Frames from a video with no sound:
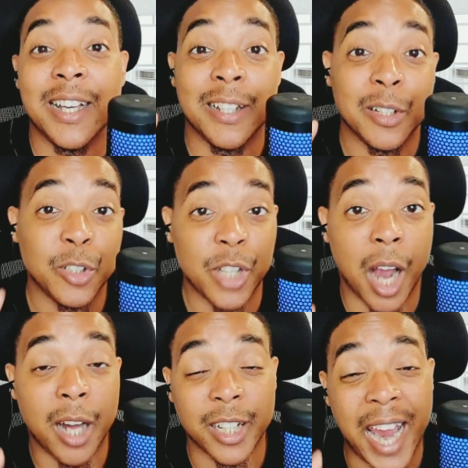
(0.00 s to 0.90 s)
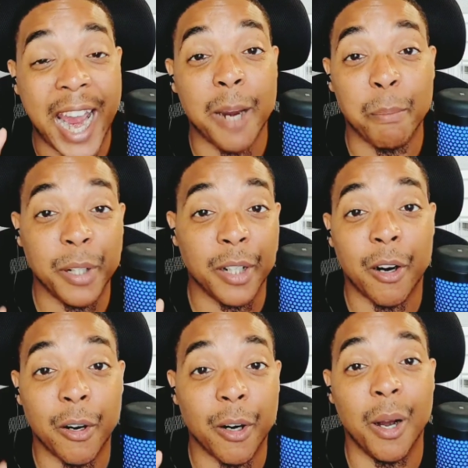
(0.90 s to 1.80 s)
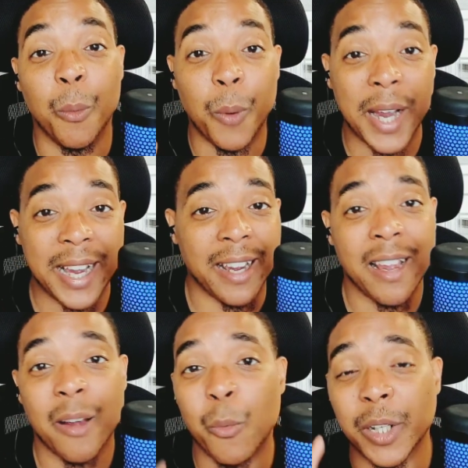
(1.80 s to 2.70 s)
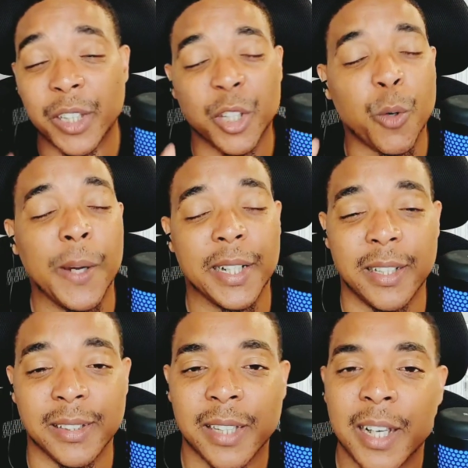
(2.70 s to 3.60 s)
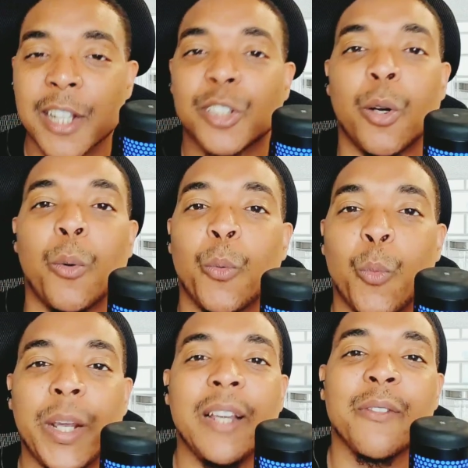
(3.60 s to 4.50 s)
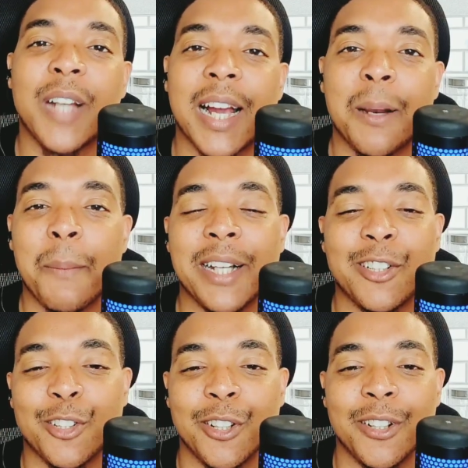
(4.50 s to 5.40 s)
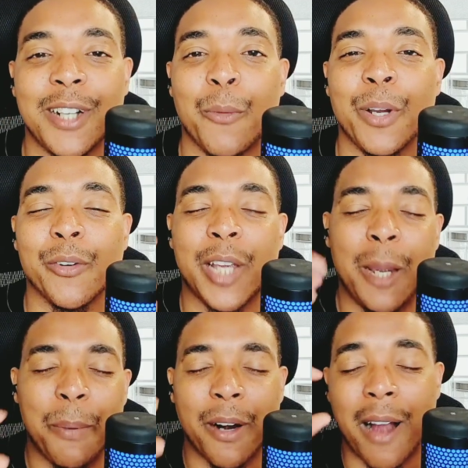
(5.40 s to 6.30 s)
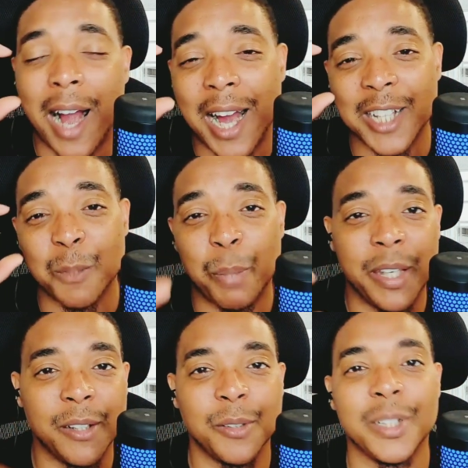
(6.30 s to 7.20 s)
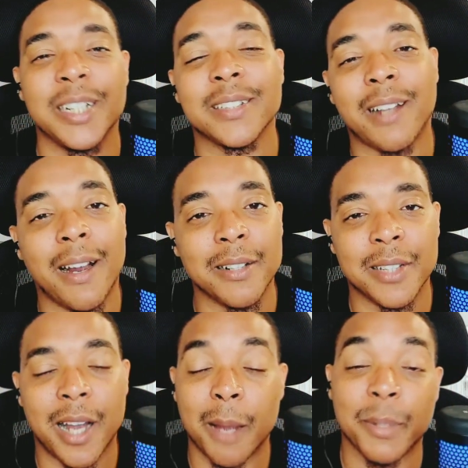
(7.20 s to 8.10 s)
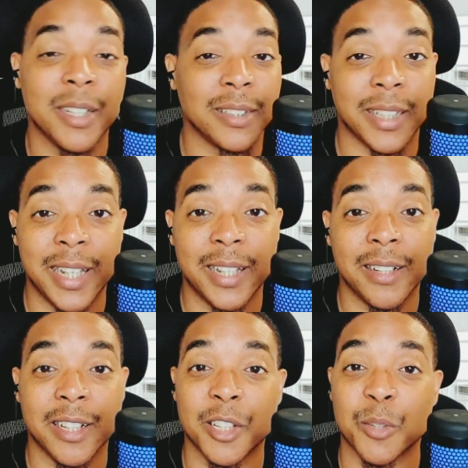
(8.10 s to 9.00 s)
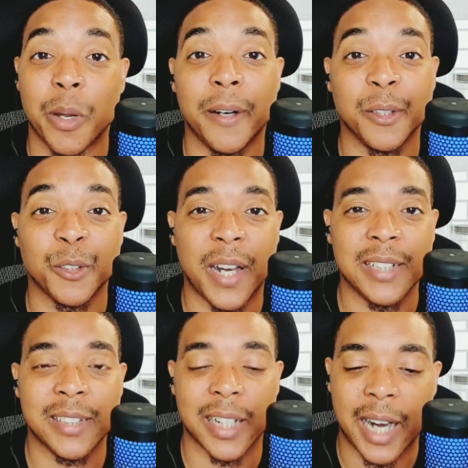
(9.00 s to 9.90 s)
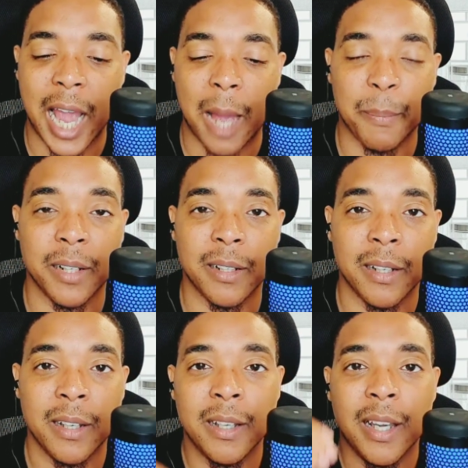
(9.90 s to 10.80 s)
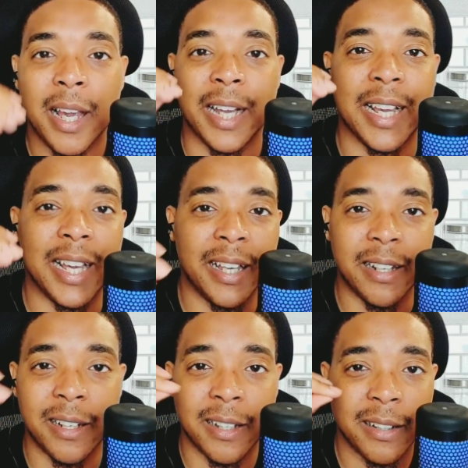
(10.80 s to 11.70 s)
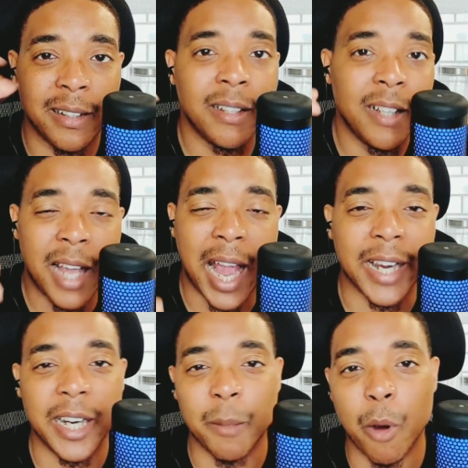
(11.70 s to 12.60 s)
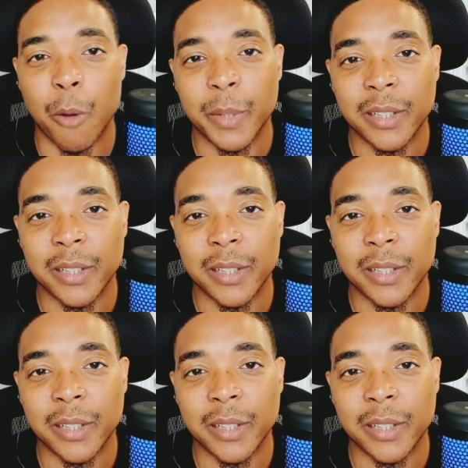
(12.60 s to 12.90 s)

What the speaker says: Yan can put her away with the quickness. So we have got to make sure that we are keeping our eyes peeled the entire time, because again, this is one of those fights that can happen and end at any moment.